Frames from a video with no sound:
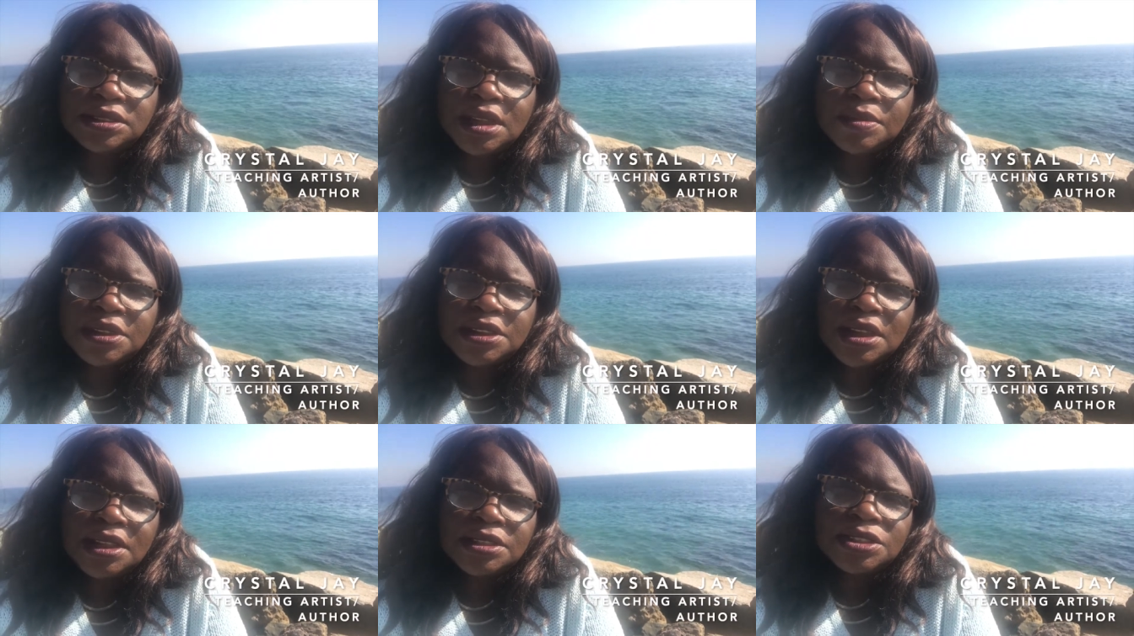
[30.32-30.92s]

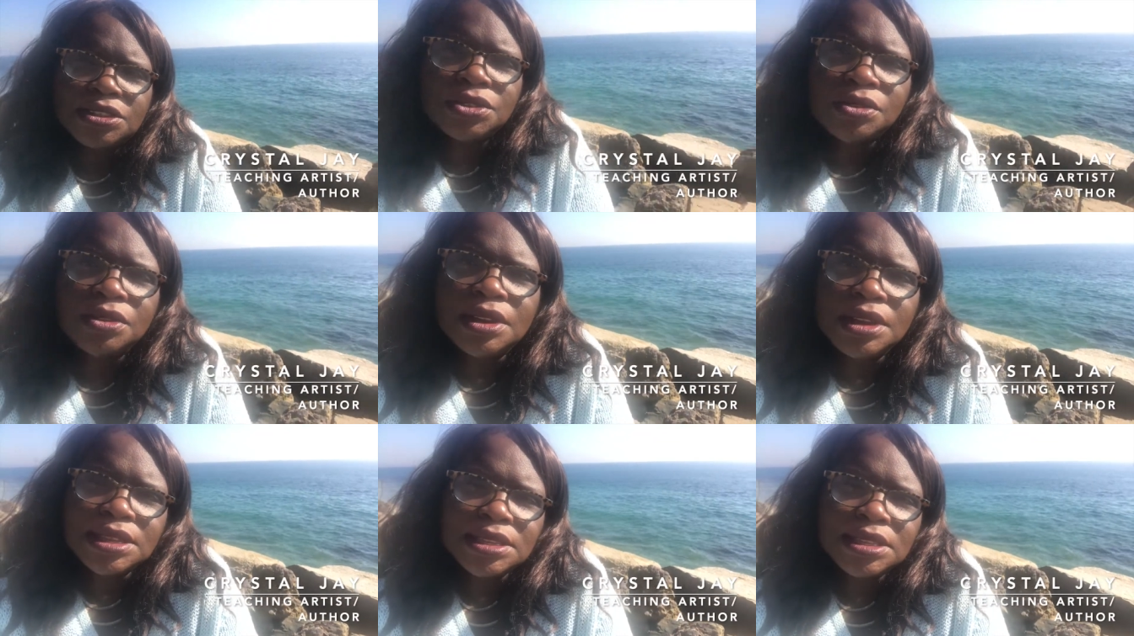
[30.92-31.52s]
debutante
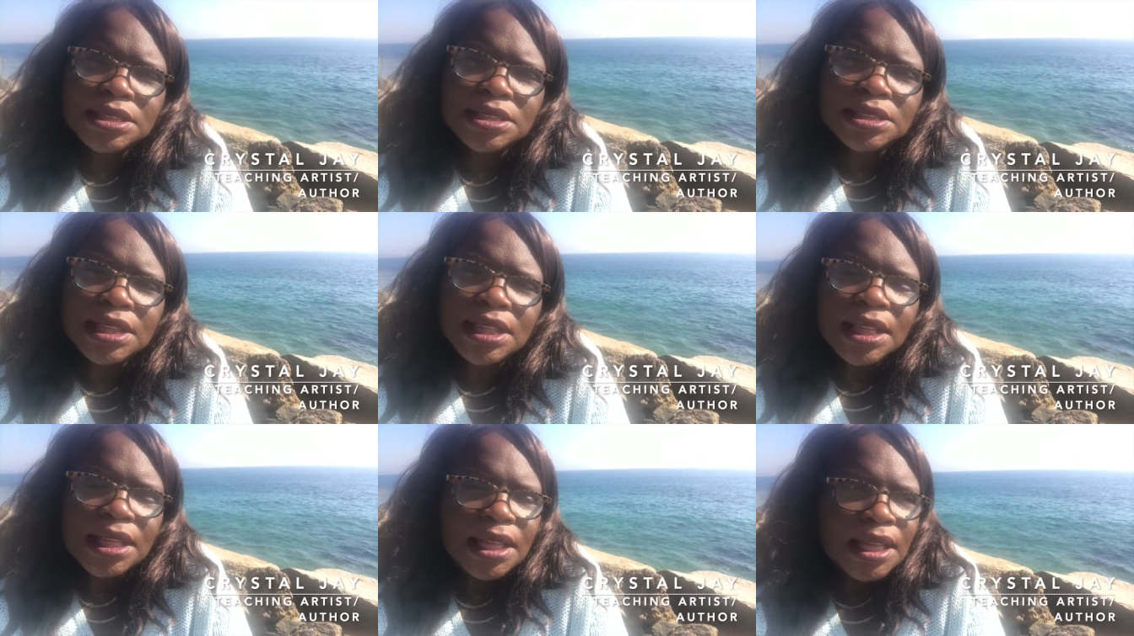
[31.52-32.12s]
stories
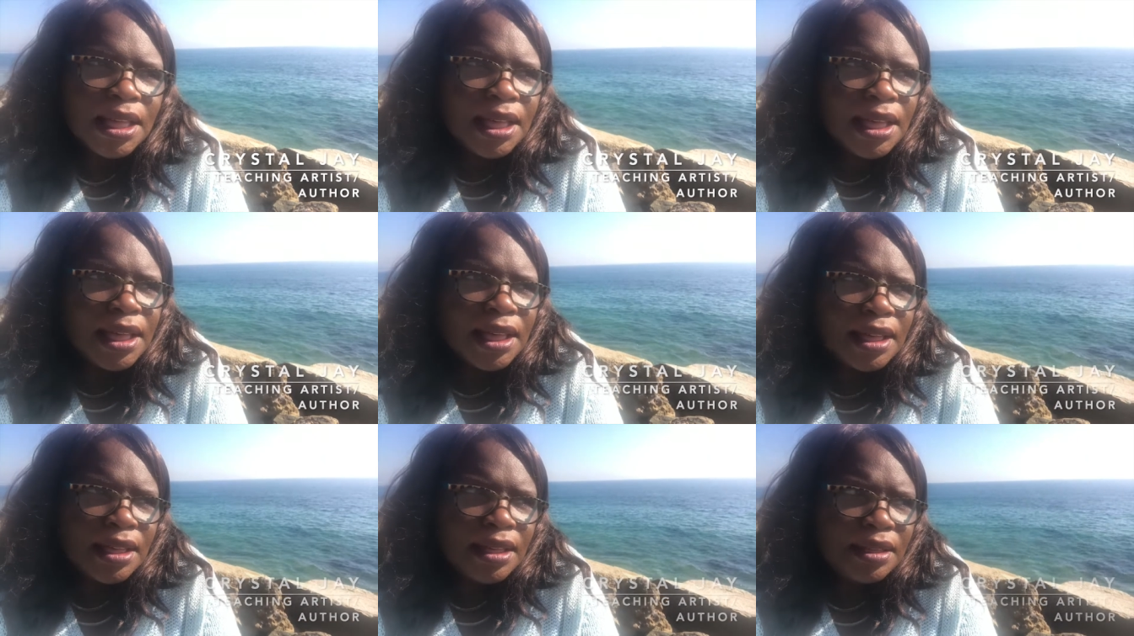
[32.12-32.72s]

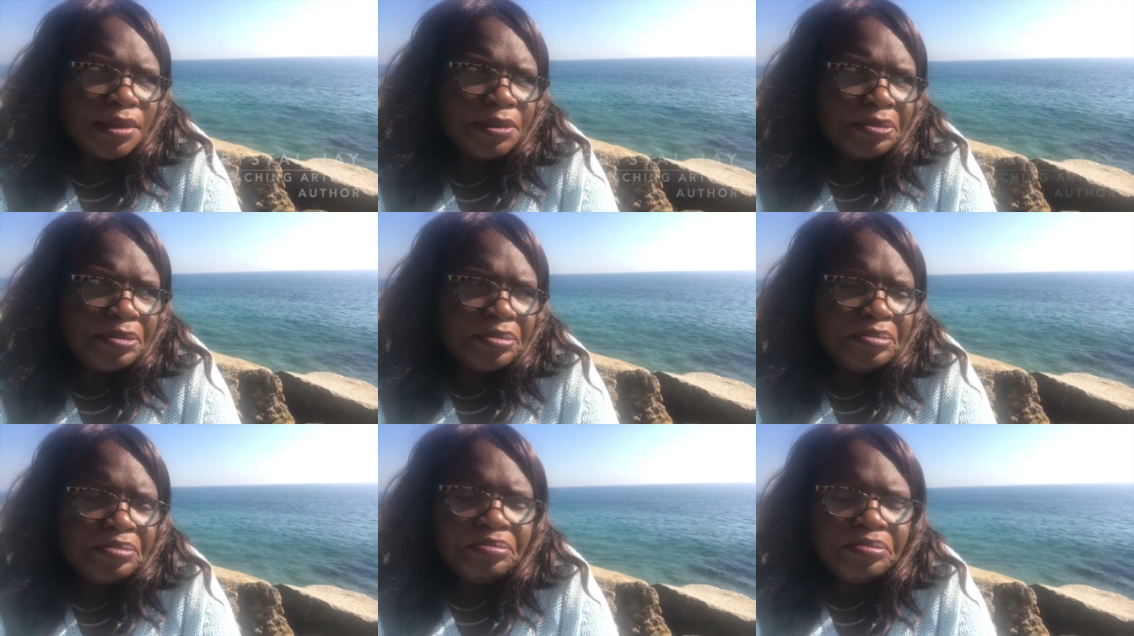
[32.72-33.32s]

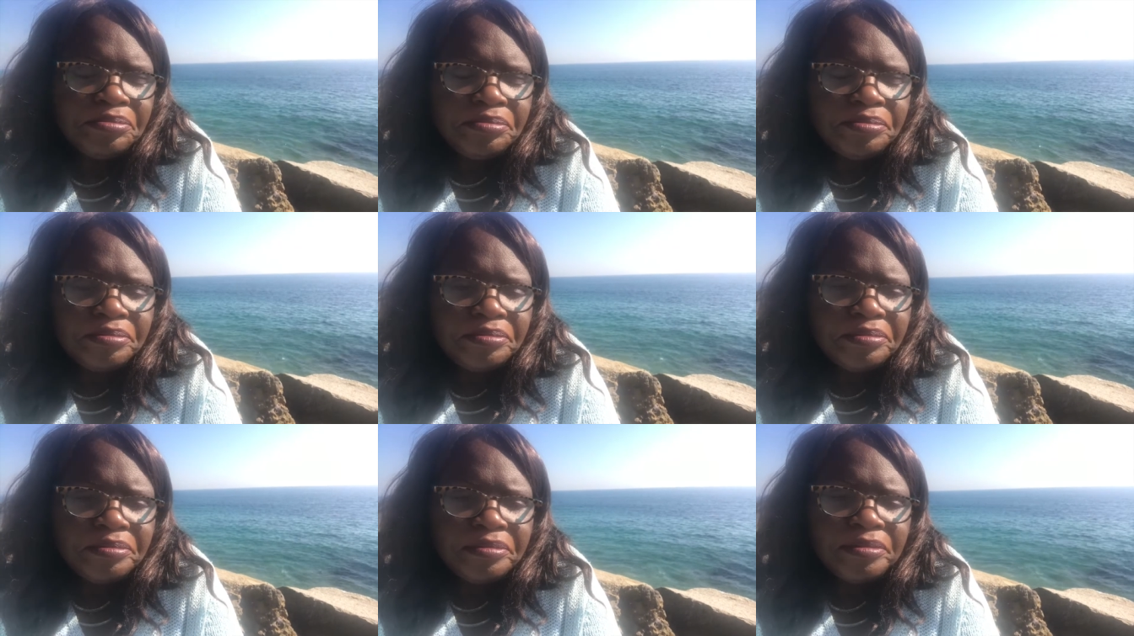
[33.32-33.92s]
um,
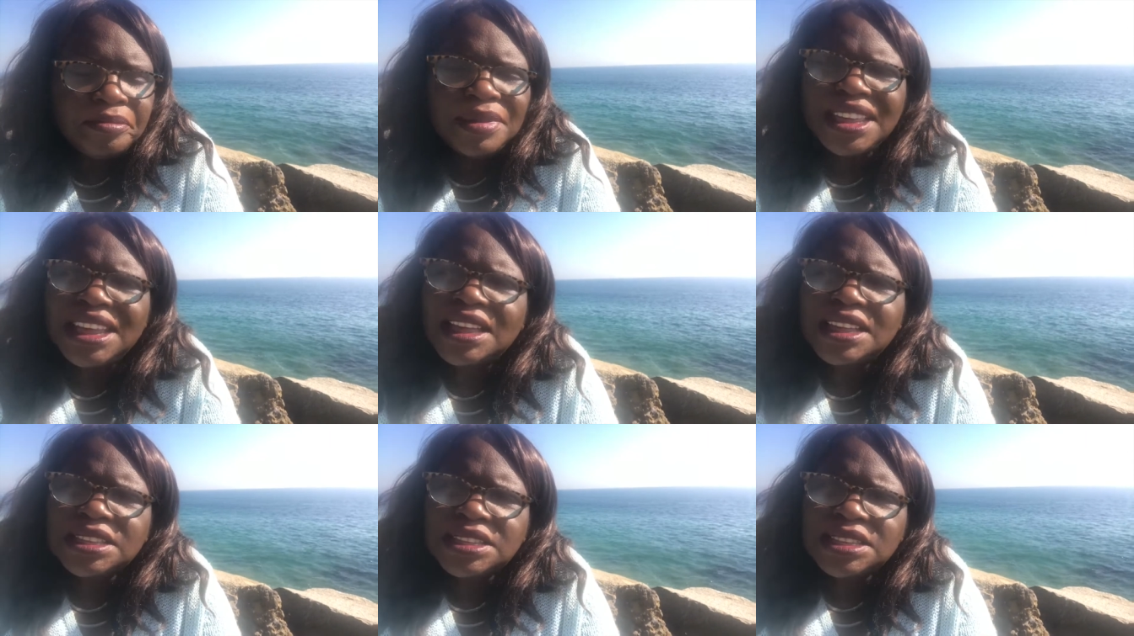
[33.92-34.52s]

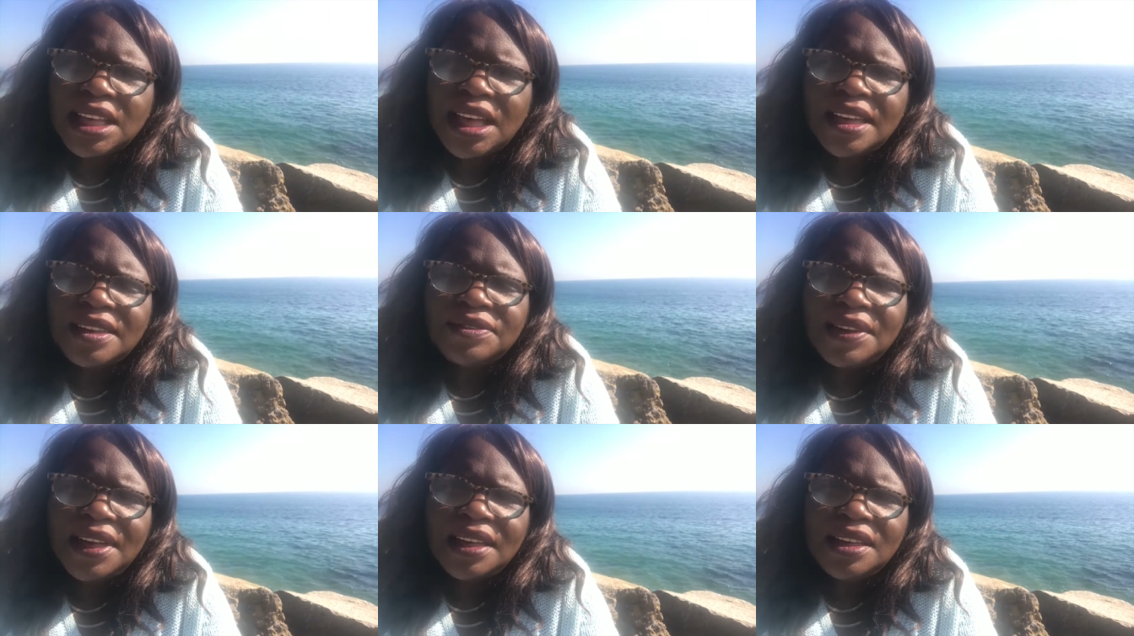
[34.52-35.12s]
because I
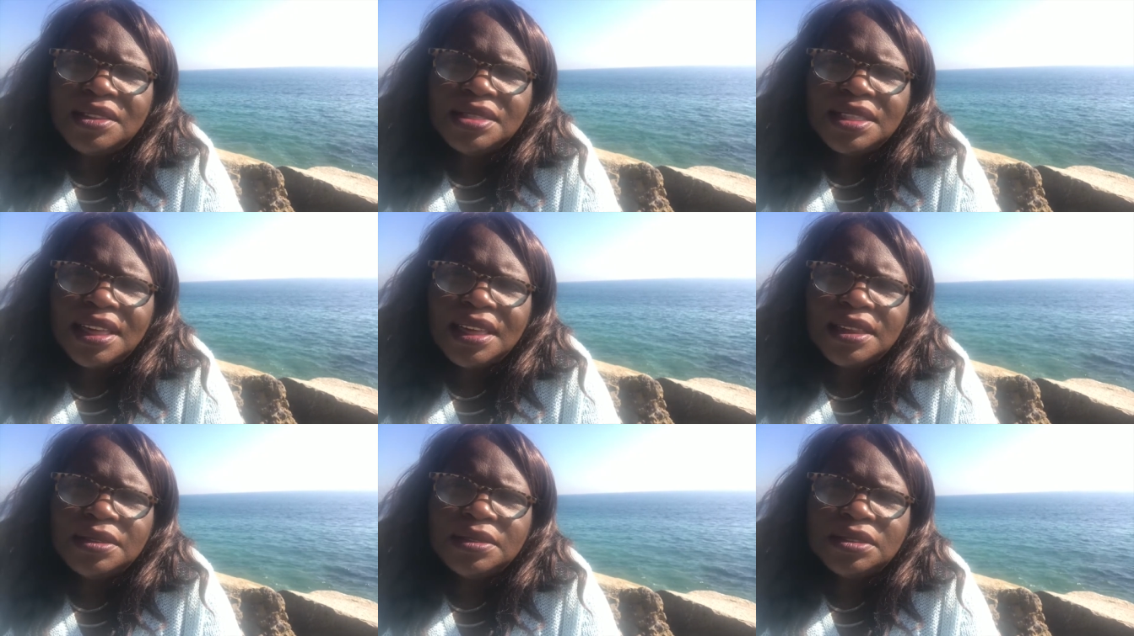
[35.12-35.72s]
found
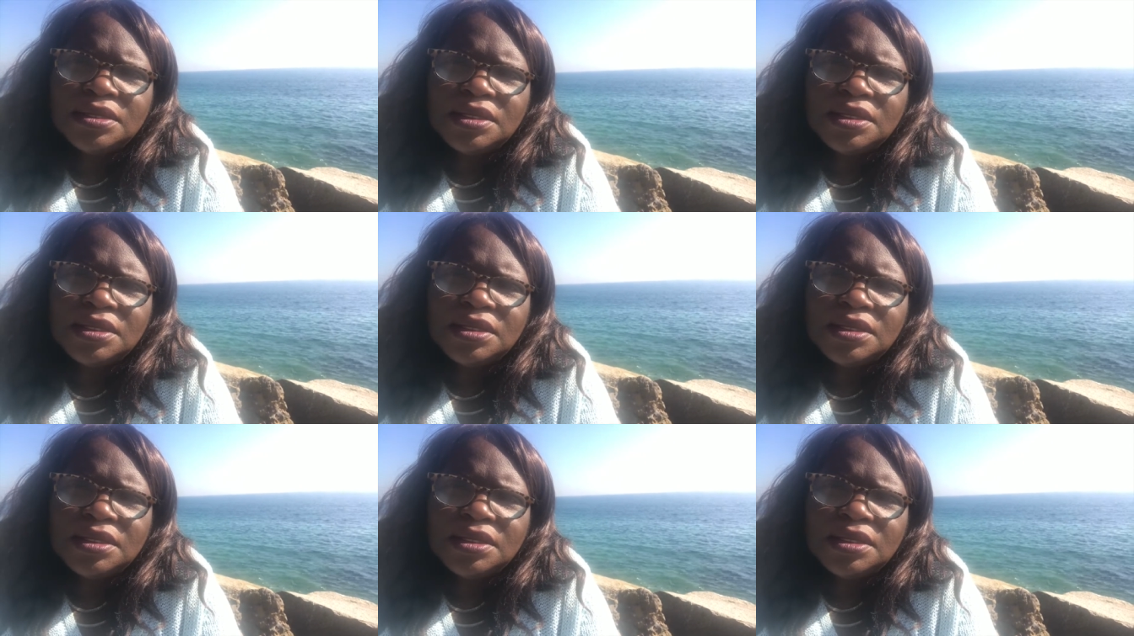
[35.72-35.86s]
that